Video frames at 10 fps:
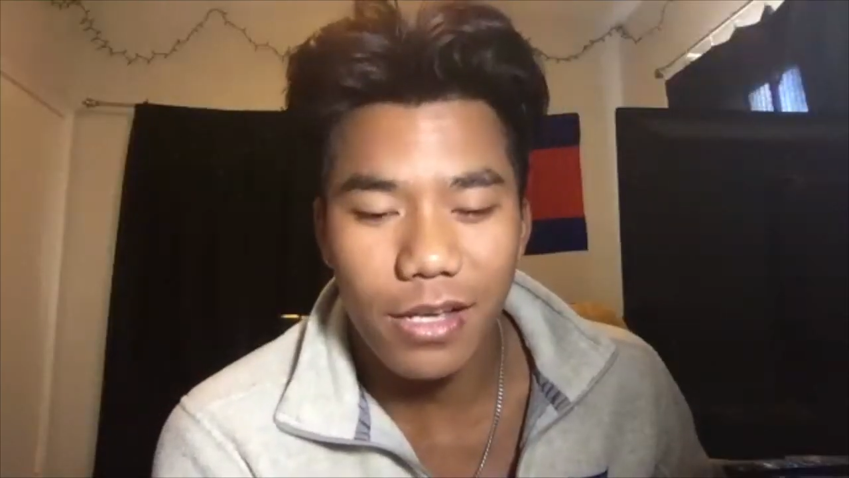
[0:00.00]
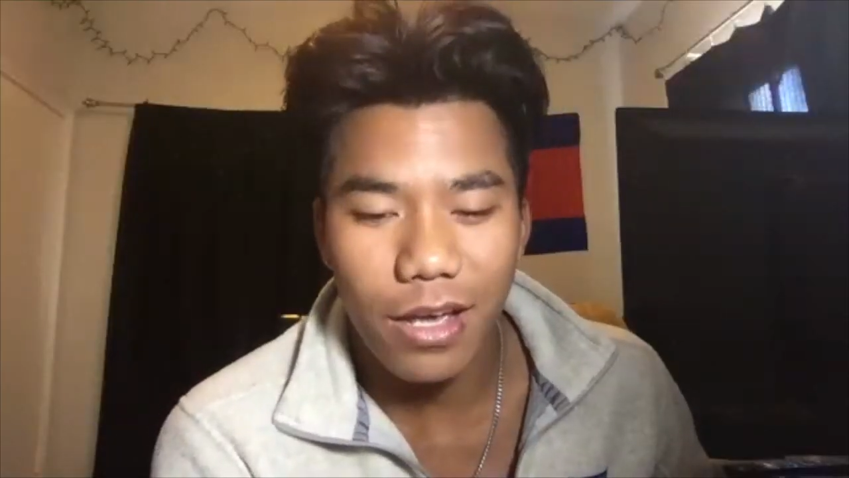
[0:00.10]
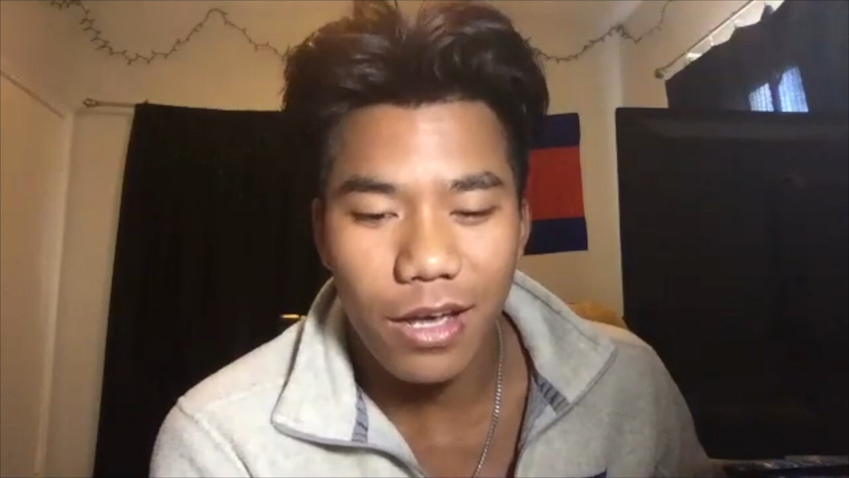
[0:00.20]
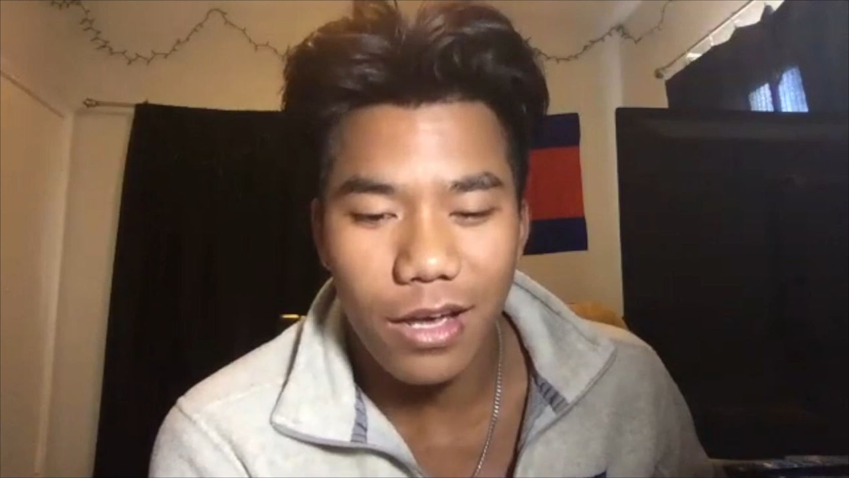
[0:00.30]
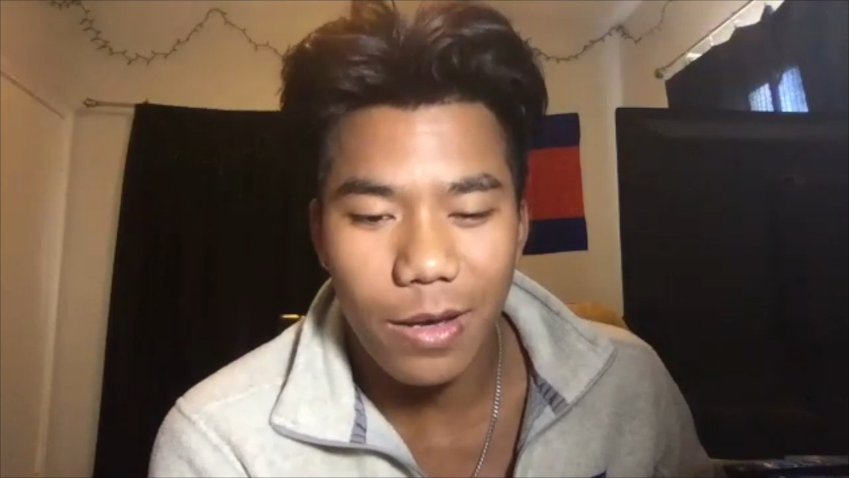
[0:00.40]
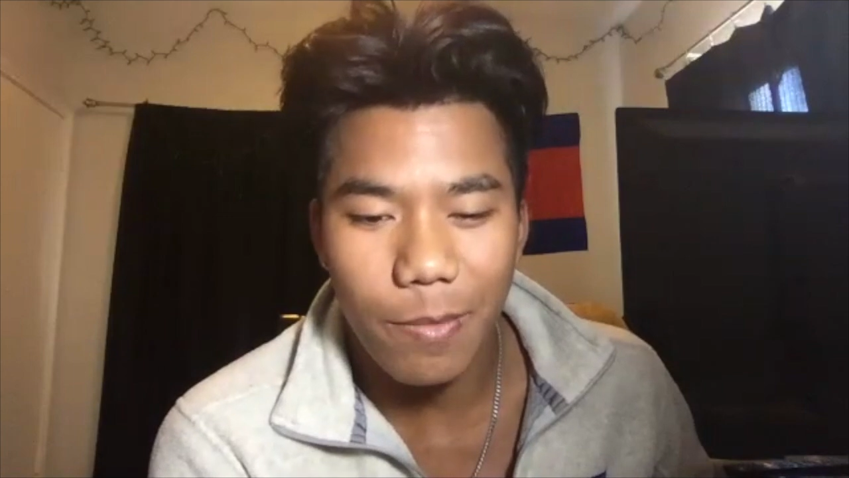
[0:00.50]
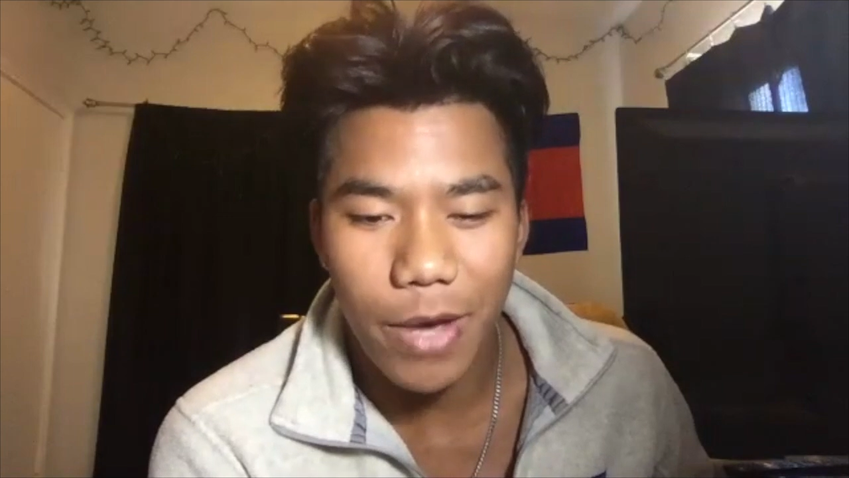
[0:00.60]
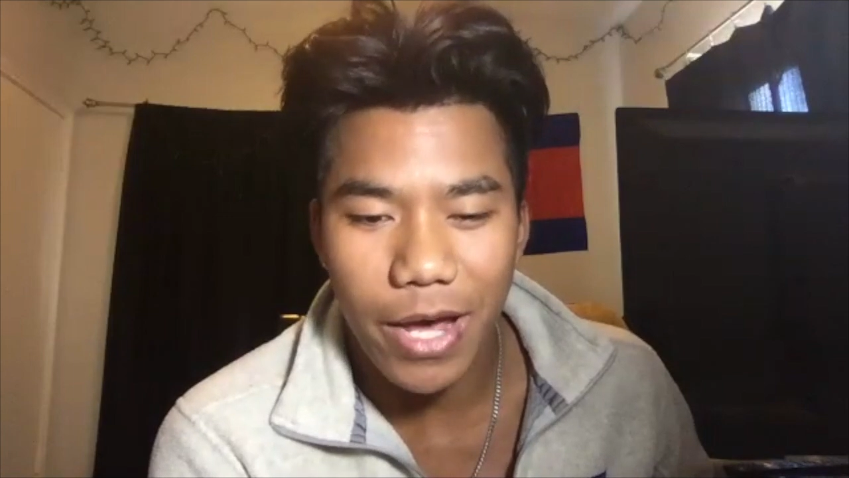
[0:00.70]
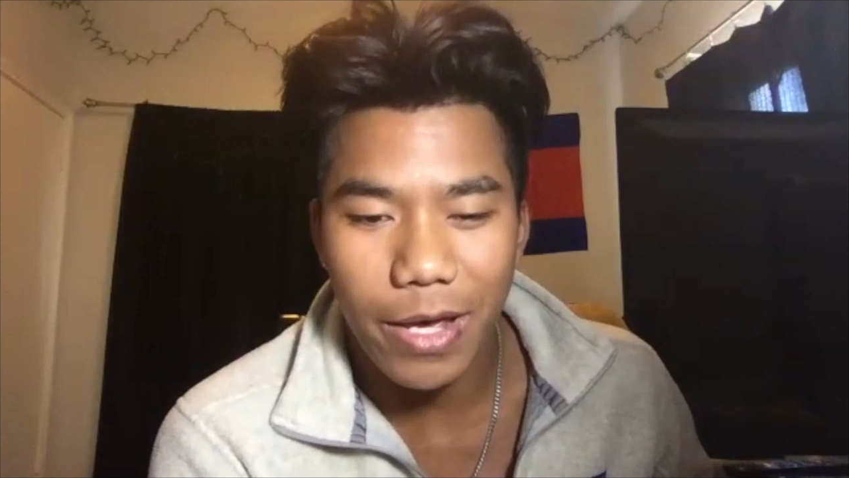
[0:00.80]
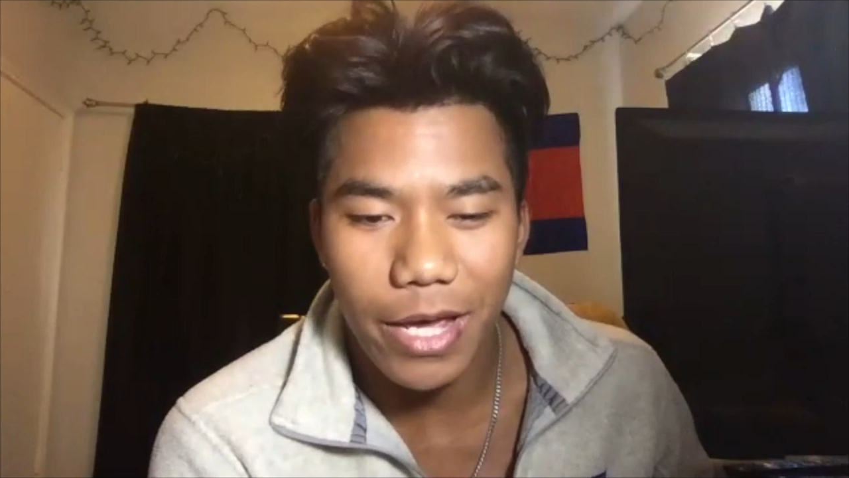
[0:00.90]

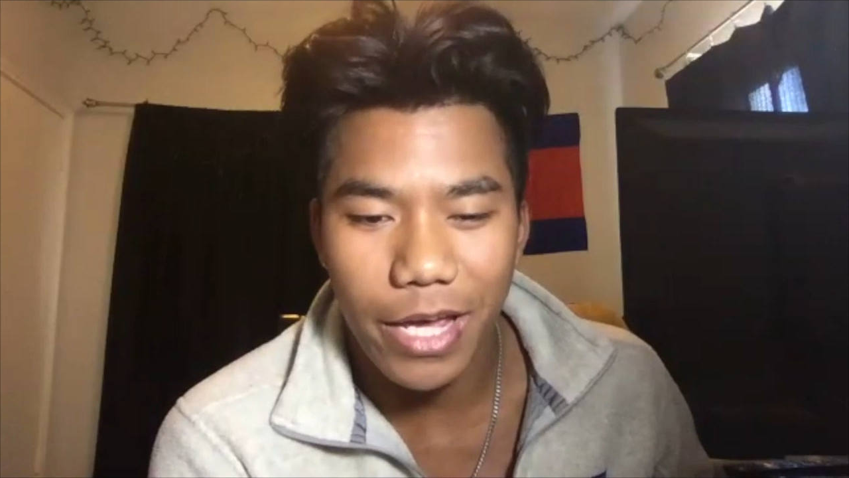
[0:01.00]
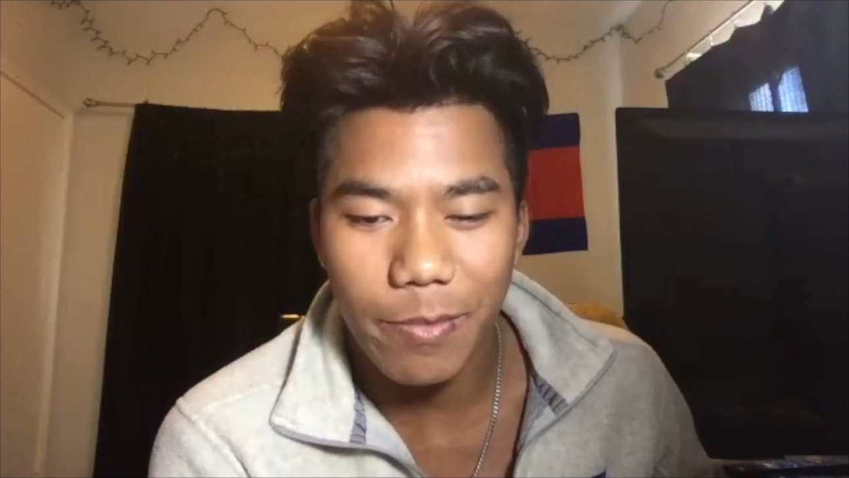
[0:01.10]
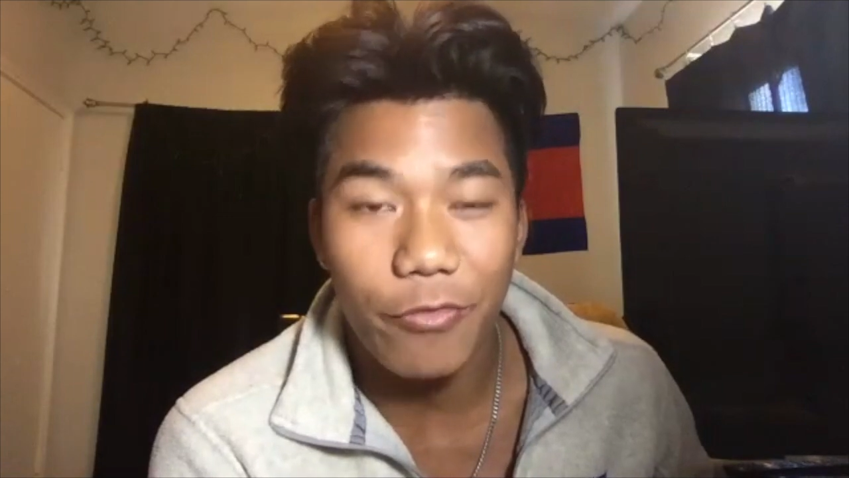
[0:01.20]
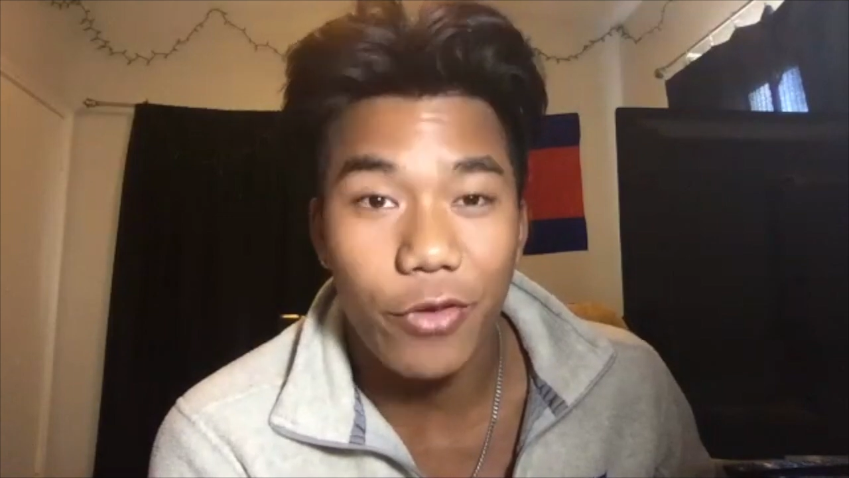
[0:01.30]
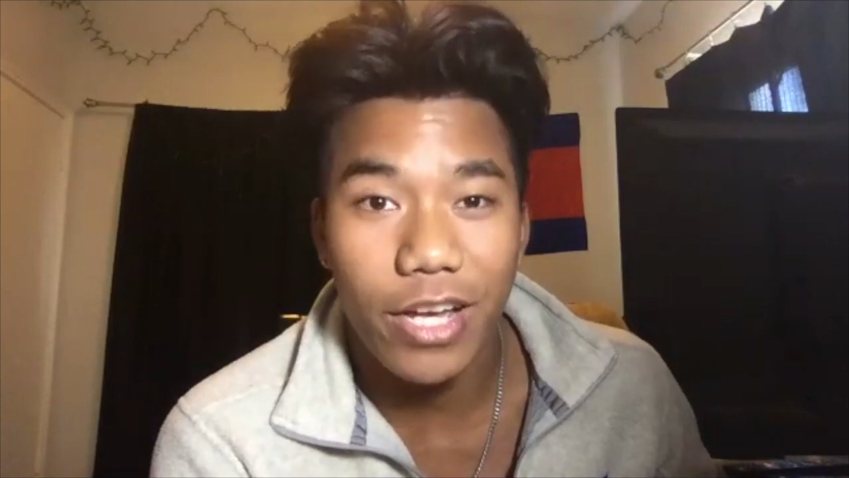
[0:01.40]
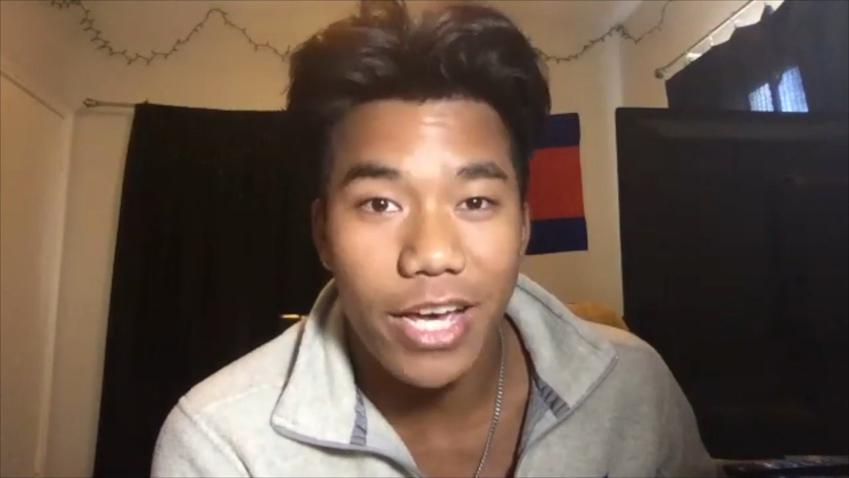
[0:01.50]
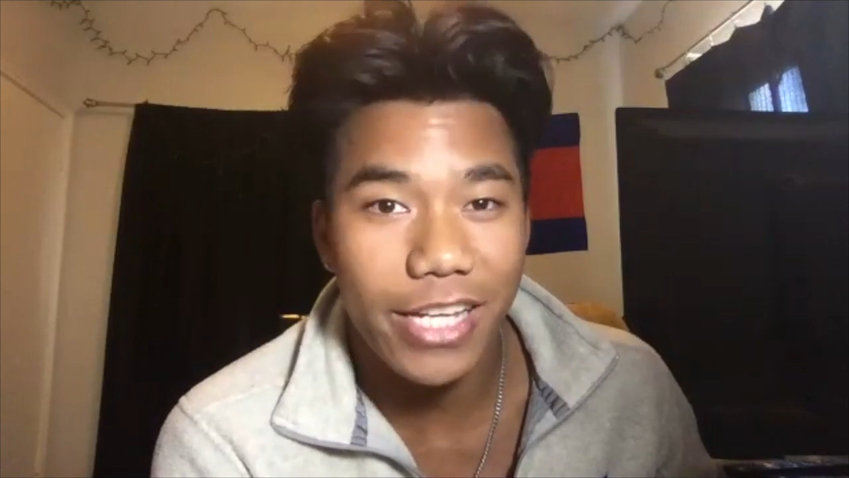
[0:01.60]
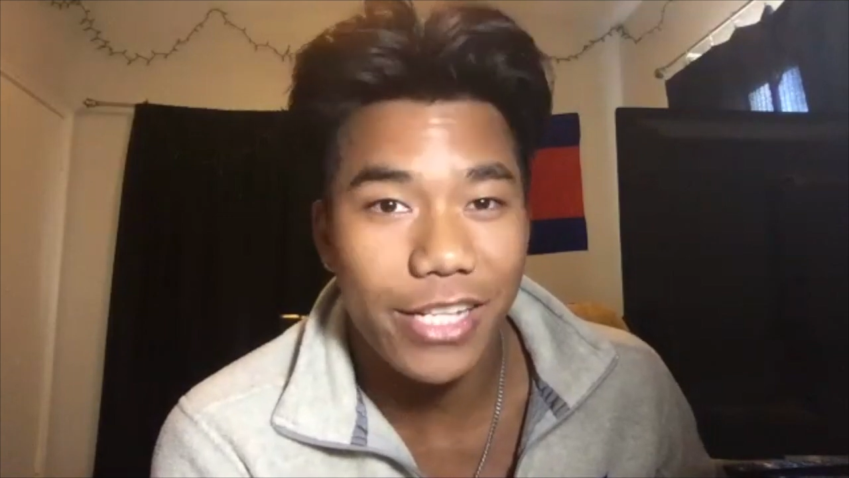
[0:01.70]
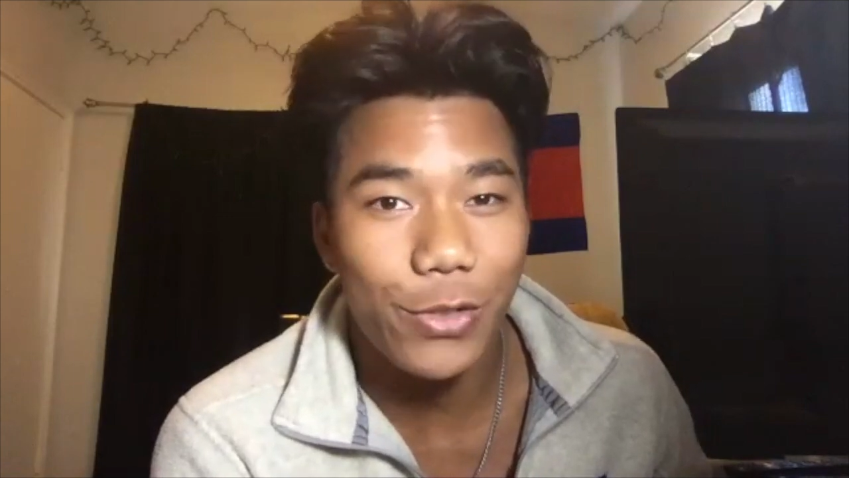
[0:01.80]
I am afraid of heights,